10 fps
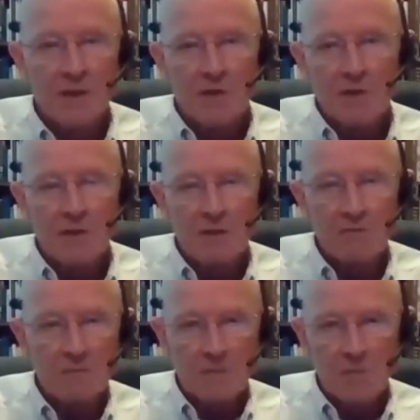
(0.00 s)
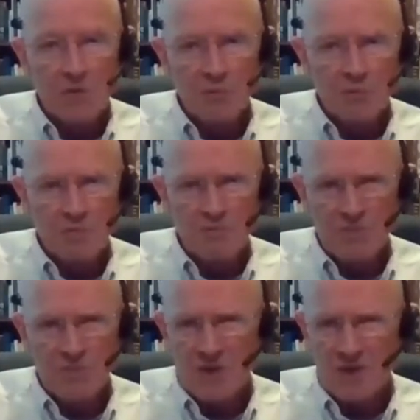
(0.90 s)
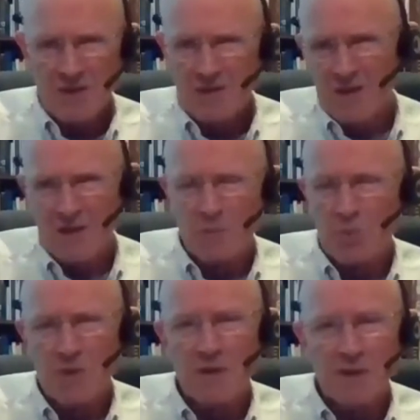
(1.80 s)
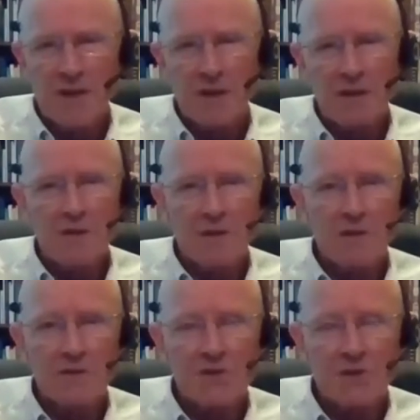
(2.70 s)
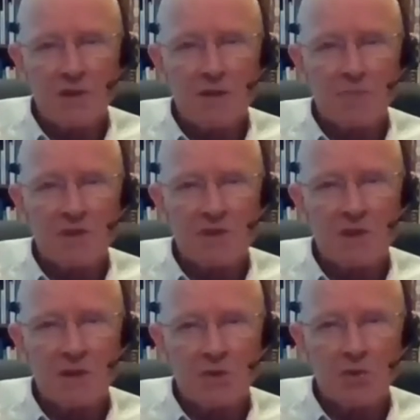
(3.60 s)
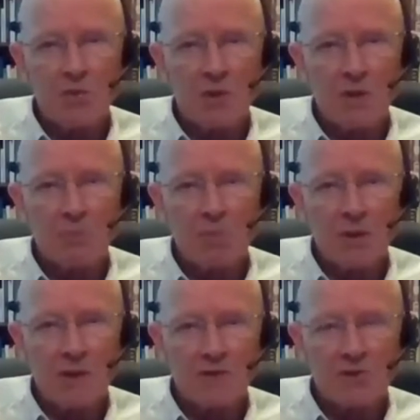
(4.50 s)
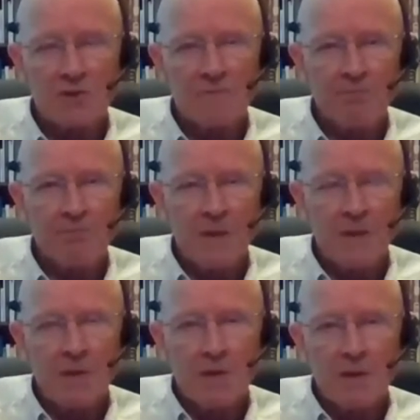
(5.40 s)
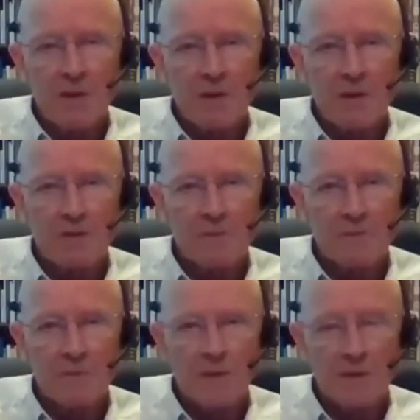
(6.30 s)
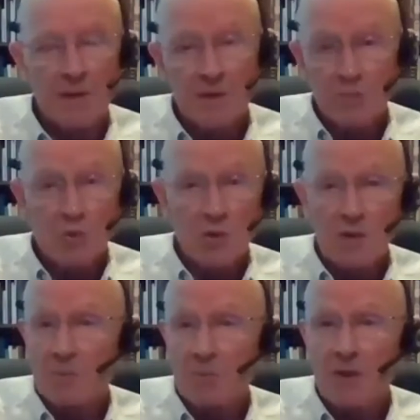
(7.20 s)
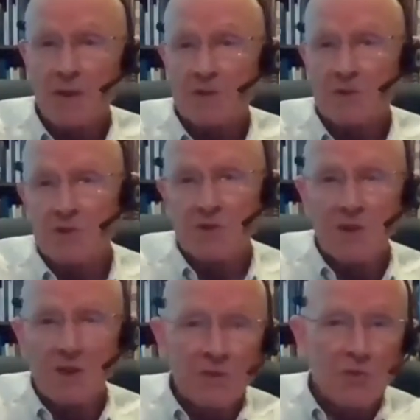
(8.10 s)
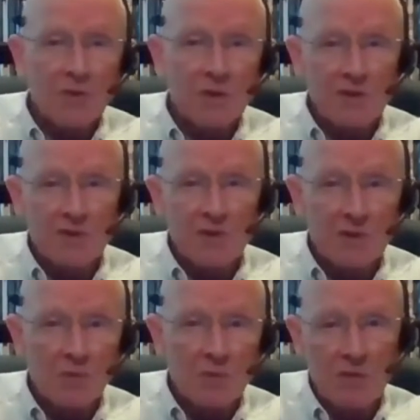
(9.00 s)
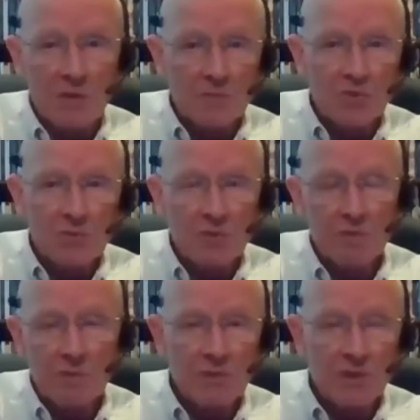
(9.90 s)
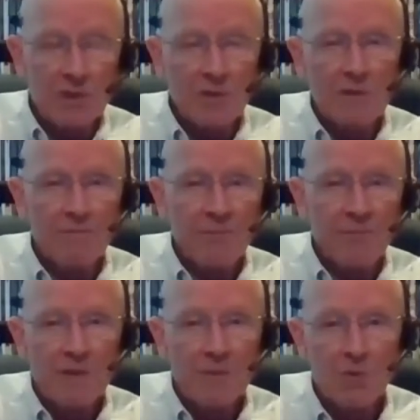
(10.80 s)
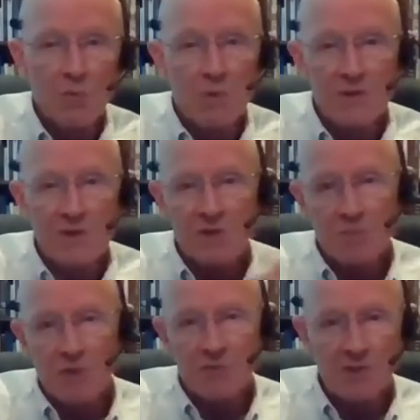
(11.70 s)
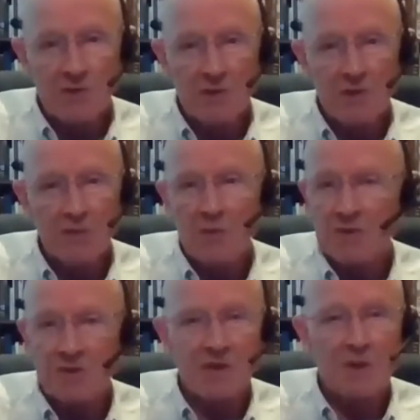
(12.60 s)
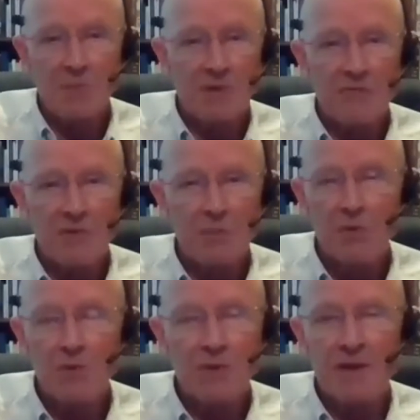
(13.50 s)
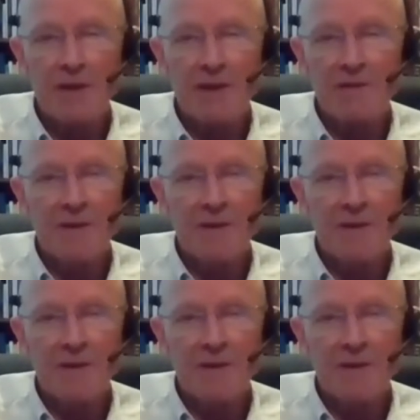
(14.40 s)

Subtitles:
then you kind of got a pretty good handle on RCM that's not too complex. Now, it gets more complex as you get into it, as Doug will, I'm sure, tell you. But what's it supposed to do? What's stopping it from doing that?